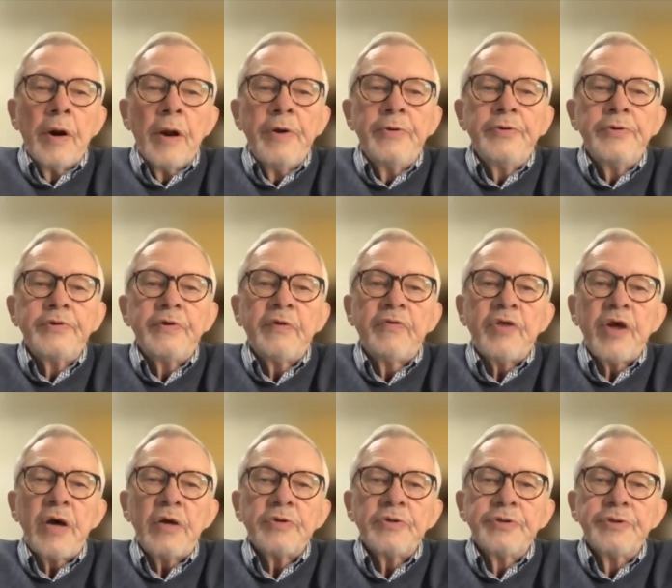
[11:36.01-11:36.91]
hundreds of
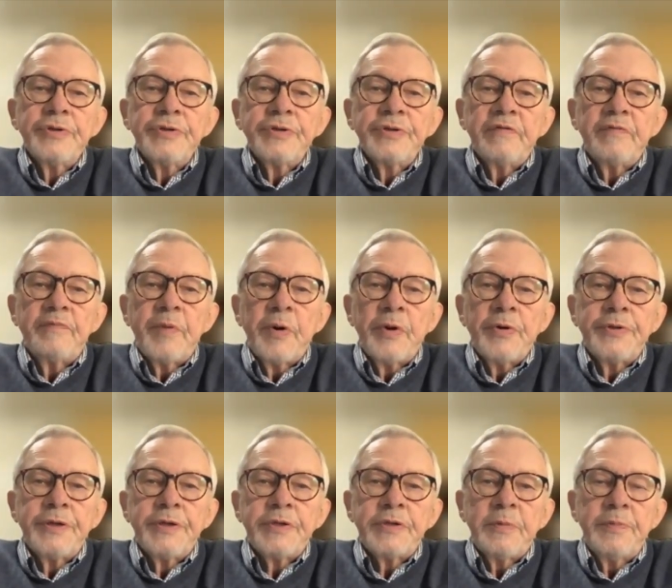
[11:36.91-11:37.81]
thousands of
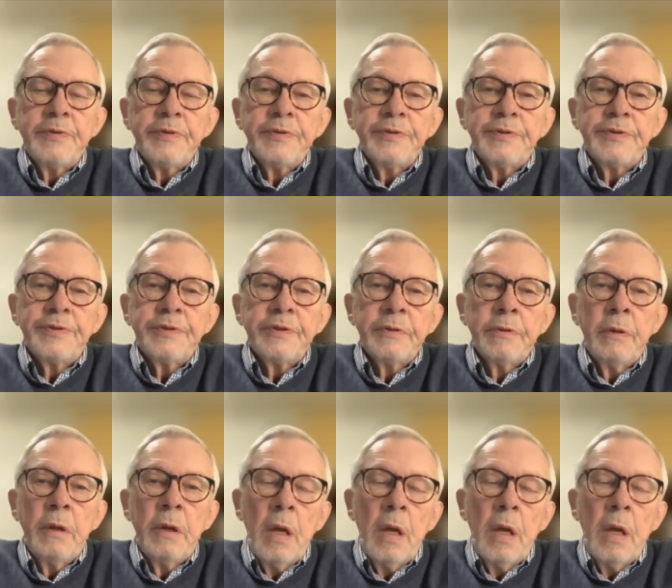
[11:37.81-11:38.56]
participants in